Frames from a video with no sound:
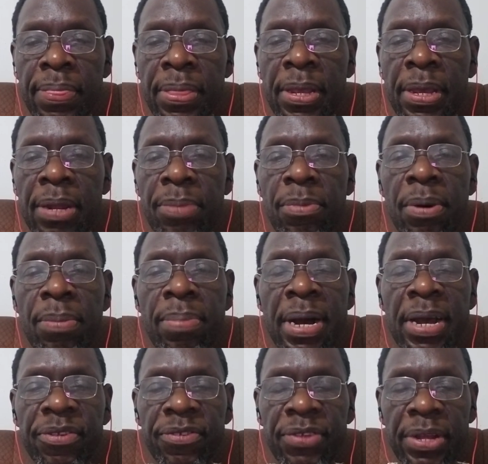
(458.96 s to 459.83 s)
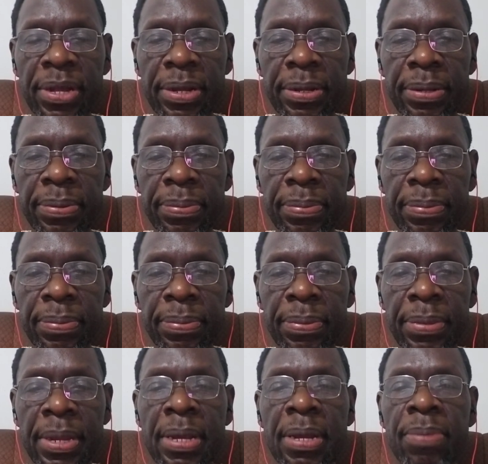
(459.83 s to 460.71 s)
in Mombasa,
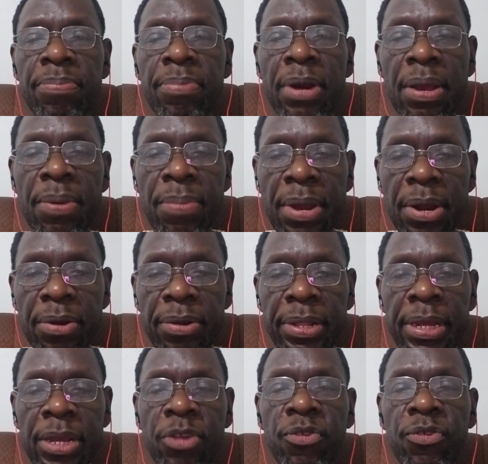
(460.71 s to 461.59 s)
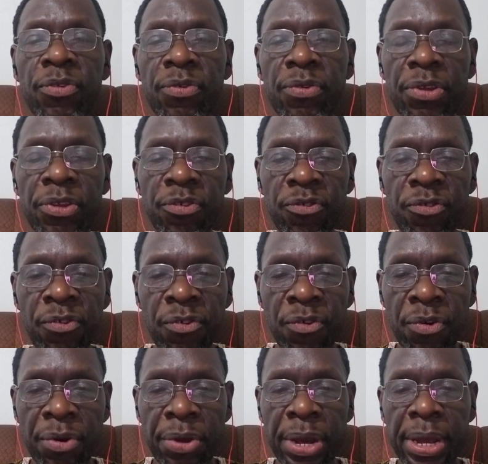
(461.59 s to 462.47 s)
primarily to
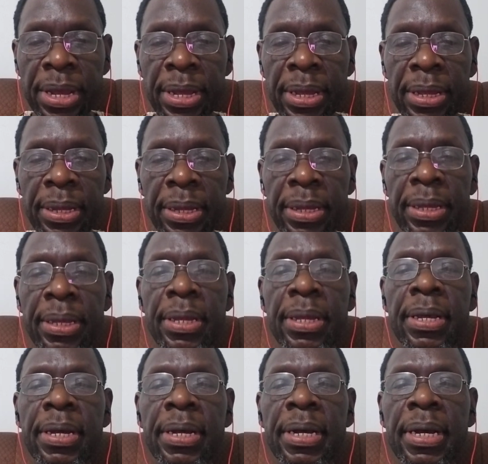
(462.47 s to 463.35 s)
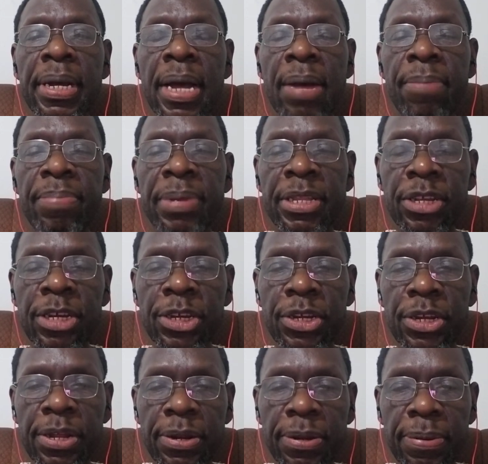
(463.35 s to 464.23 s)
destroy
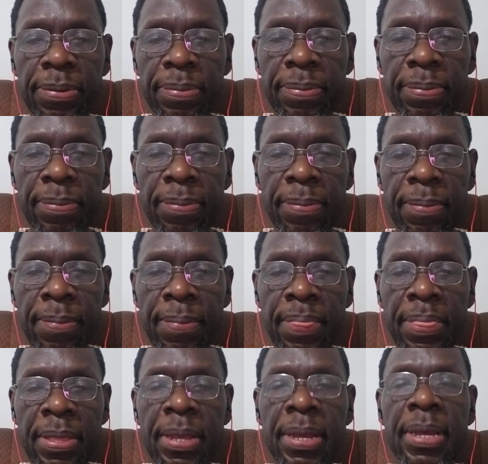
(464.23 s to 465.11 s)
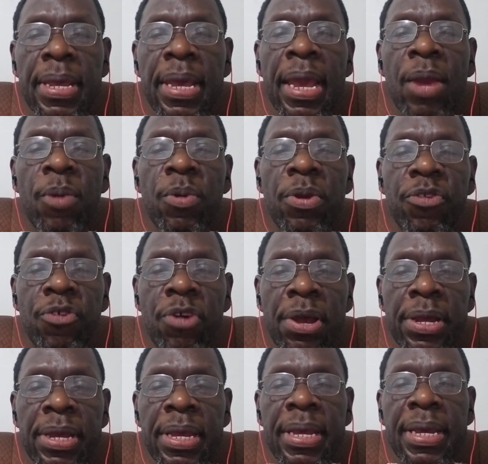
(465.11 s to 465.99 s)
competition. And we're
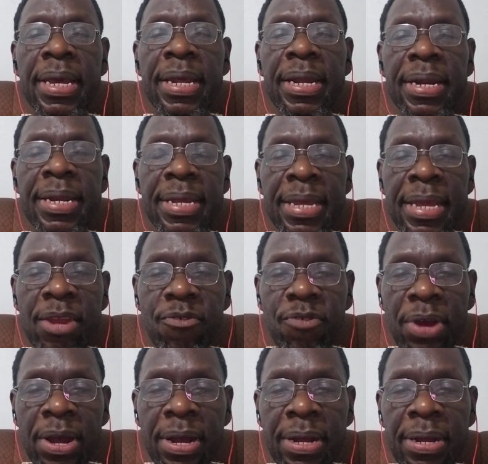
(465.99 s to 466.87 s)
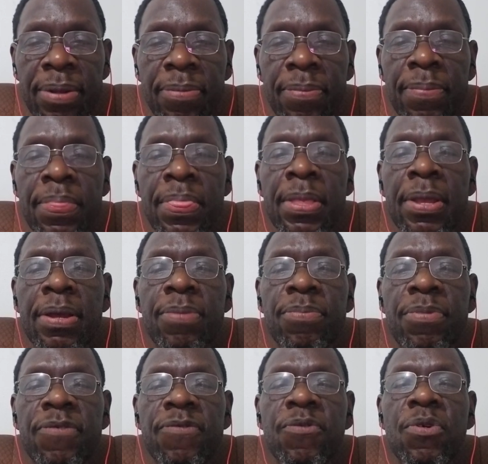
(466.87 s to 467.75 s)
talking at an era
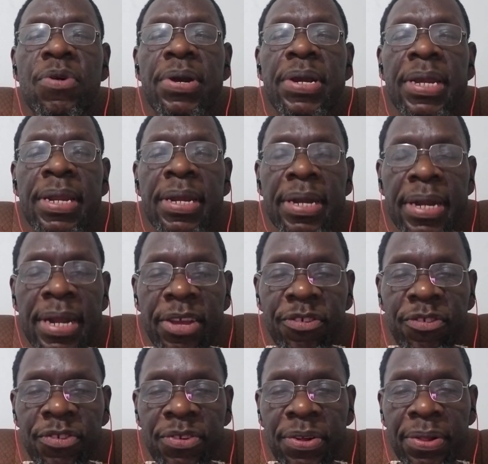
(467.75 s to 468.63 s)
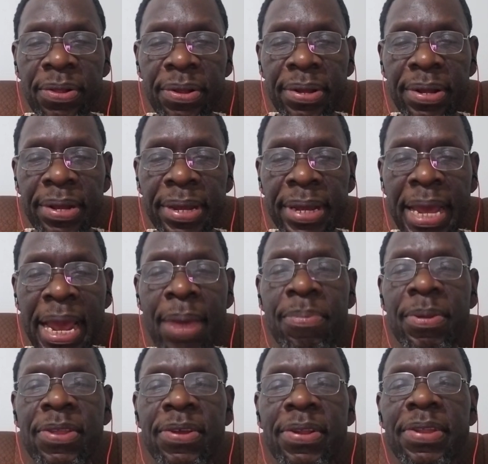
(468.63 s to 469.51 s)
before industrial
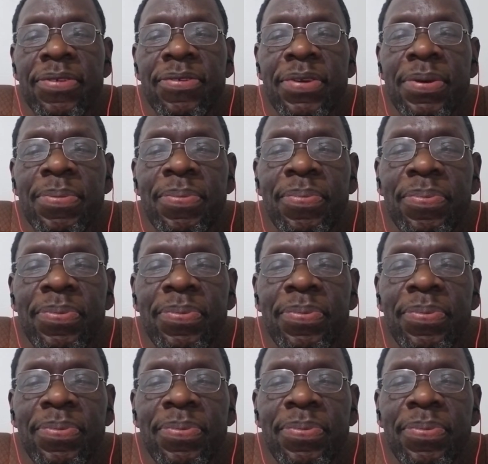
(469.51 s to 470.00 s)
capitalism